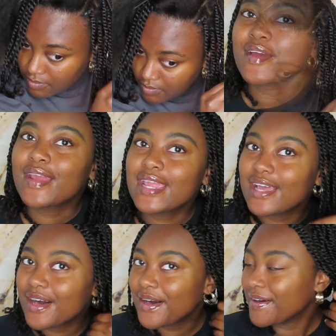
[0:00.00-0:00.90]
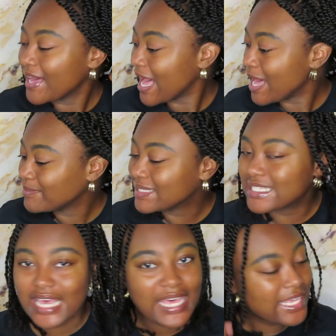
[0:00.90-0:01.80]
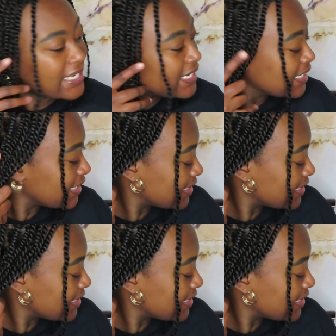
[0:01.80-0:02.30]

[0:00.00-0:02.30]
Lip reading: Alright y'all, I'm done.